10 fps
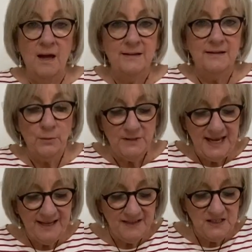Now we
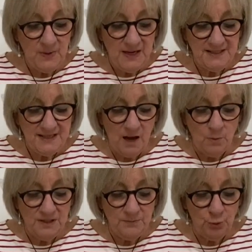take this piece and
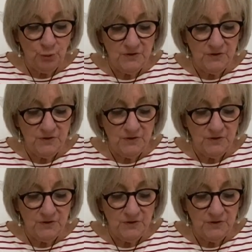we put the